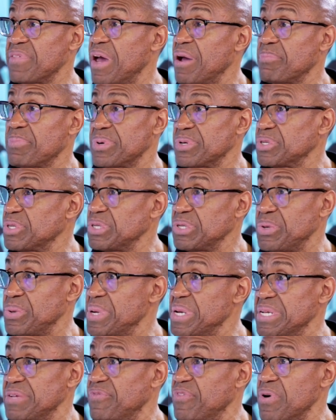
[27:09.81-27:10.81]
that person do
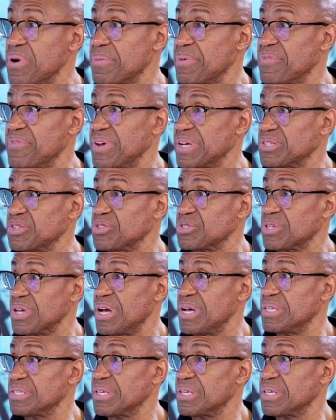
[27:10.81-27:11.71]
any form of exercise.